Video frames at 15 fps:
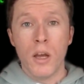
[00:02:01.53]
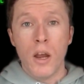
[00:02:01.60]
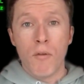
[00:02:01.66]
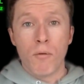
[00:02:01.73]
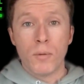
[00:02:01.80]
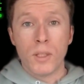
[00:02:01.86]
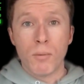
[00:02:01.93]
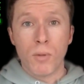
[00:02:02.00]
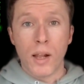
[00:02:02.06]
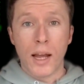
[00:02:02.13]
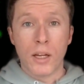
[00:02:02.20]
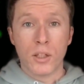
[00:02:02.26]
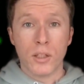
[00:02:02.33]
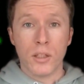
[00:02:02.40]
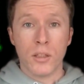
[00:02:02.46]
from simple
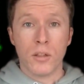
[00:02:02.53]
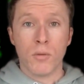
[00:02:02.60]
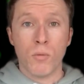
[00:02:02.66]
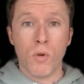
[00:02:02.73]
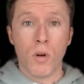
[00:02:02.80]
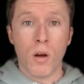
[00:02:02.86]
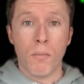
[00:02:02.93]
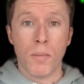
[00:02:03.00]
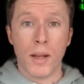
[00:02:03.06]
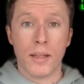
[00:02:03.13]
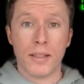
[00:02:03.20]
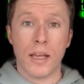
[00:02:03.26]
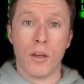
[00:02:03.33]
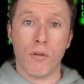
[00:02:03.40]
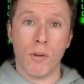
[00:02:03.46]
hashes to complex
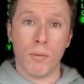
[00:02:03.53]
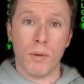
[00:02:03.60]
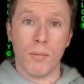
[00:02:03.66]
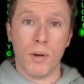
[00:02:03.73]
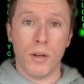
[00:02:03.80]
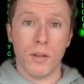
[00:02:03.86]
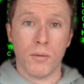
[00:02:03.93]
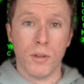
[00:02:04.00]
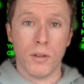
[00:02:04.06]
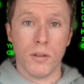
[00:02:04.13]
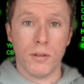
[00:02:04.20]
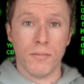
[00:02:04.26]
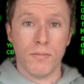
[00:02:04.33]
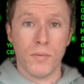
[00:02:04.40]
encrypted passwords.